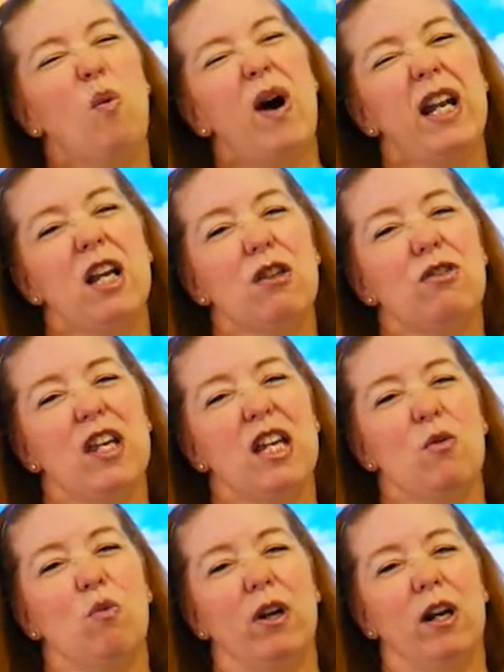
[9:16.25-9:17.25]
Why do you think
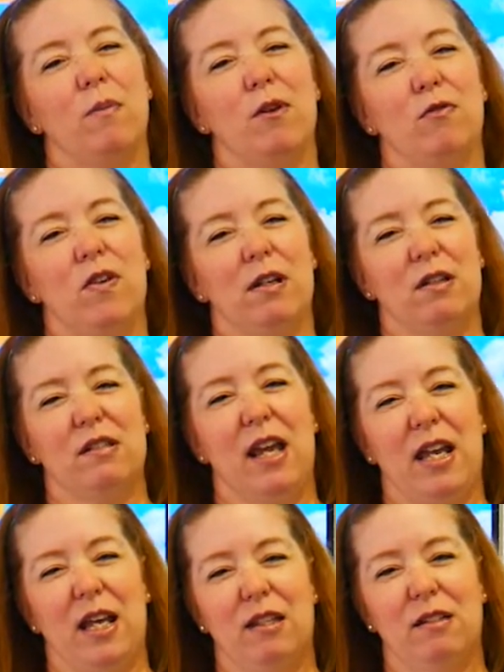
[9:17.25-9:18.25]
he wanted them to feel his
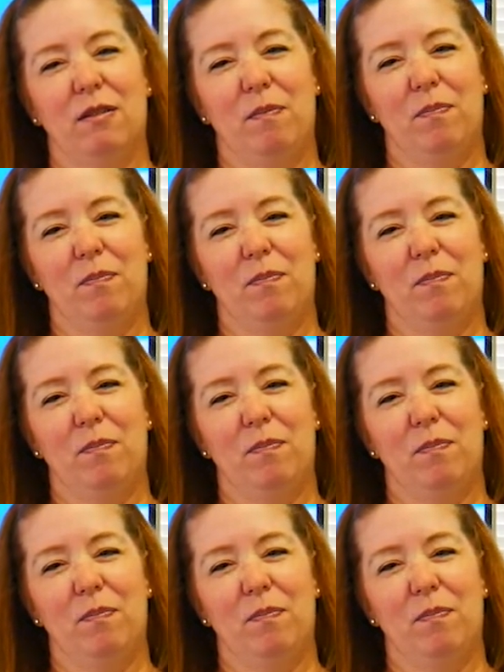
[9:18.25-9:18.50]
hands?